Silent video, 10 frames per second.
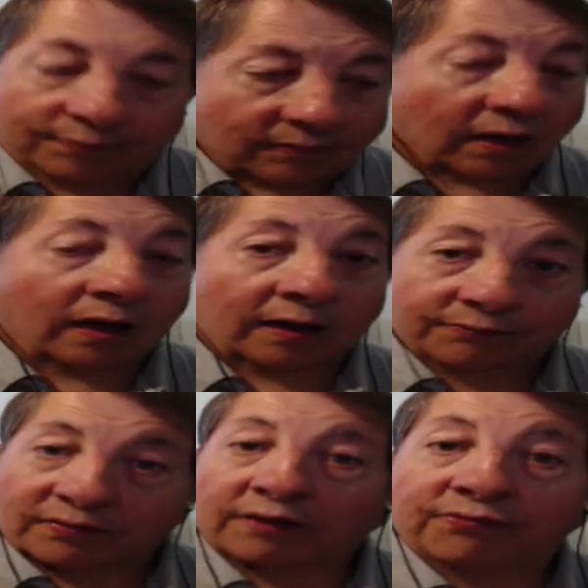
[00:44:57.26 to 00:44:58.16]

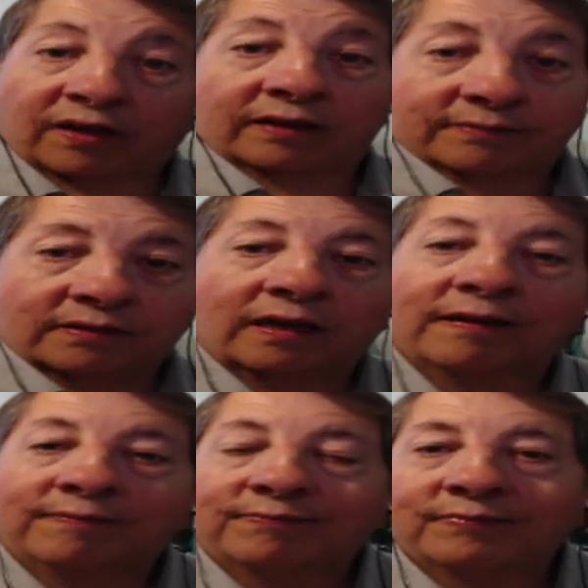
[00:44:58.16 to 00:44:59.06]
If I
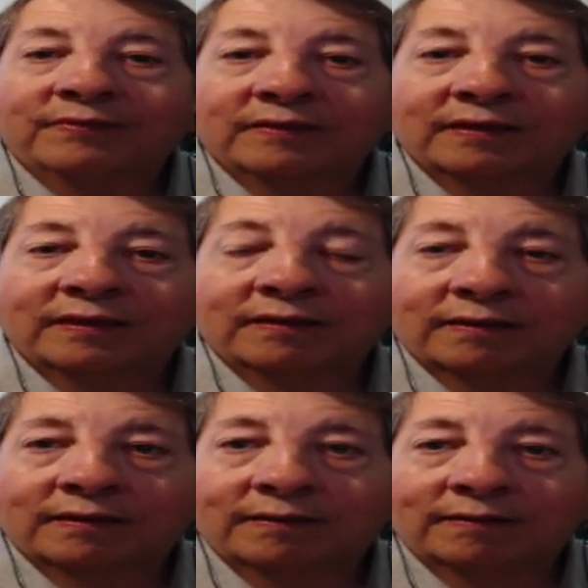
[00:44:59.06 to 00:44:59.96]
heard that story
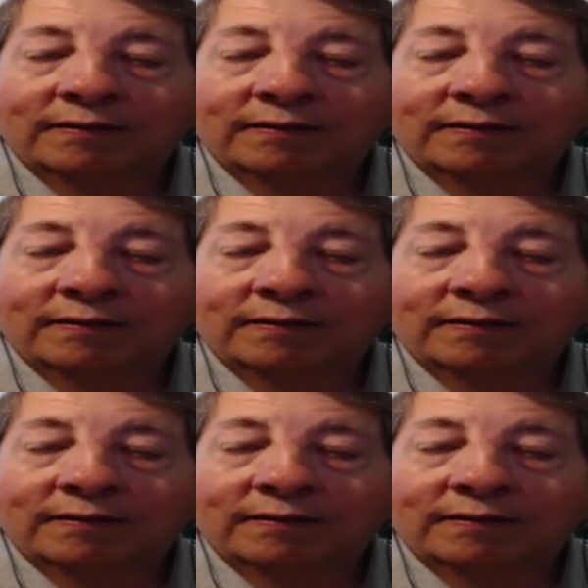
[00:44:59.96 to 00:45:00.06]
right.